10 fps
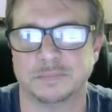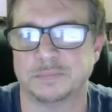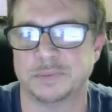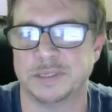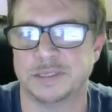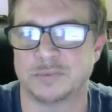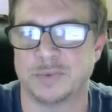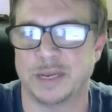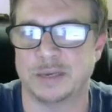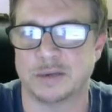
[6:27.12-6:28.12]
please
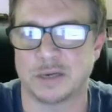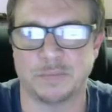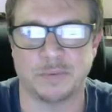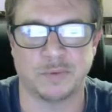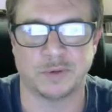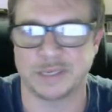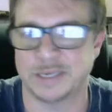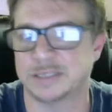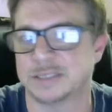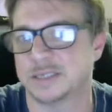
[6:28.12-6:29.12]
wait a couple more
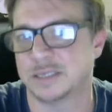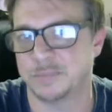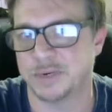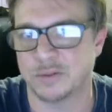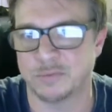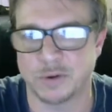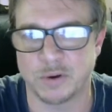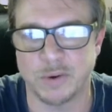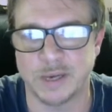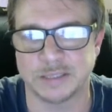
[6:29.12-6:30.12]
days, send them another
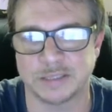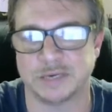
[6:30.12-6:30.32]
request.